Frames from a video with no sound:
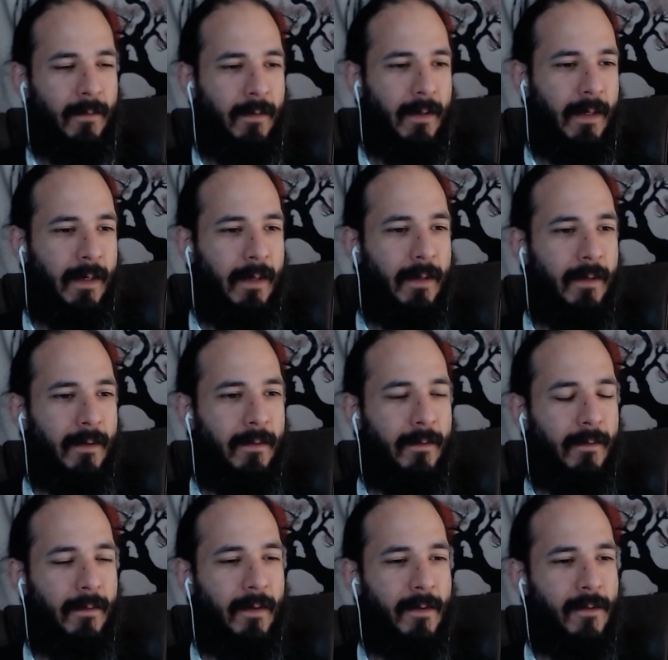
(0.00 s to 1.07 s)

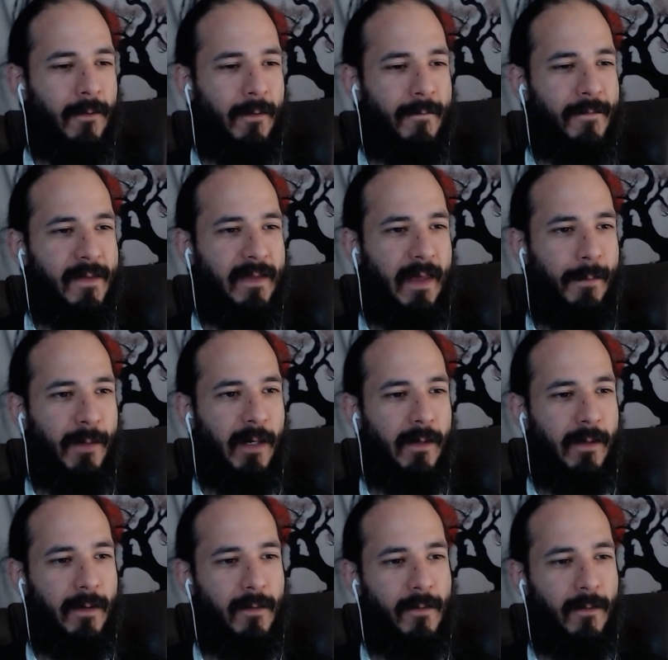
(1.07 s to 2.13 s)
in a sort of
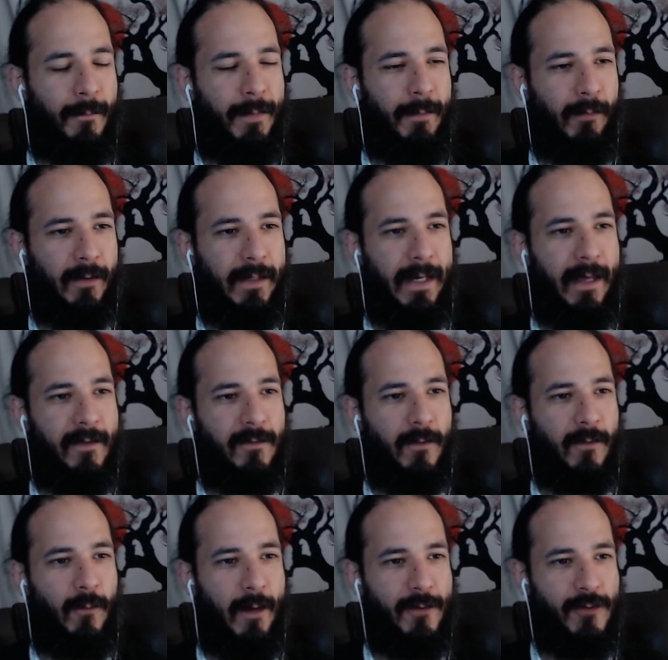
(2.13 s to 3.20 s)
seminar so people can ask
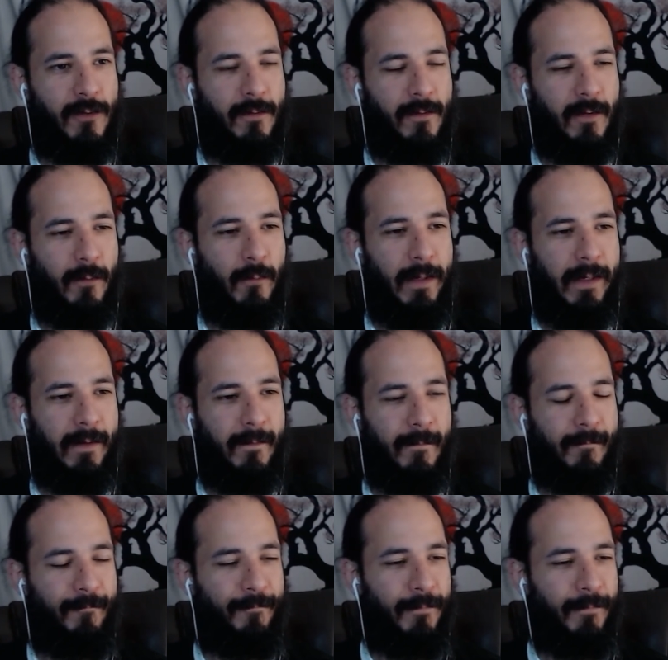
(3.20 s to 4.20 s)
questions and we can